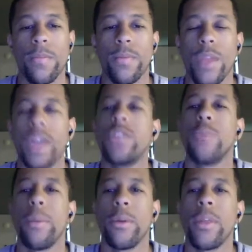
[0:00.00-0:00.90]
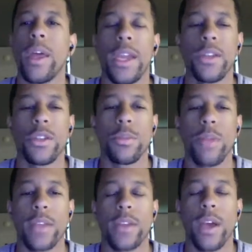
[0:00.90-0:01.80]
And just remember that H is
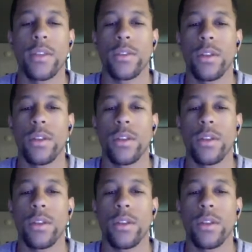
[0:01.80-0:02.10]
Planck's constant.